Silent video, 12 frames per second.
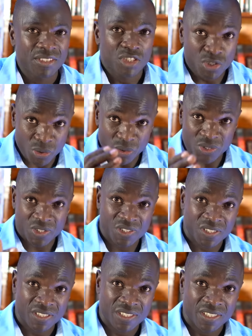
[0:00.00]

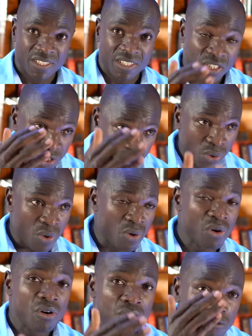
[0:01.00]

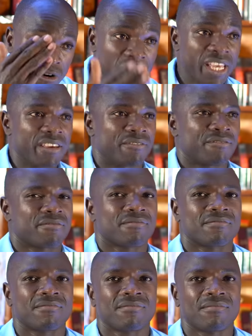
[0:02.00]
to forgive.
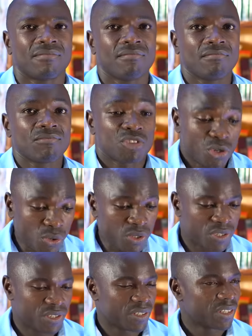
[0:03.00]

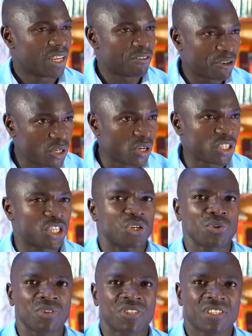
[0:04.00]
Choose. If you don't
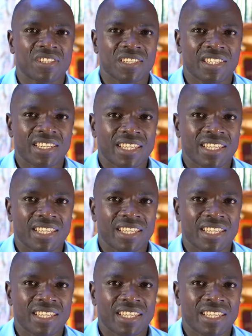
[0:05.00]
choose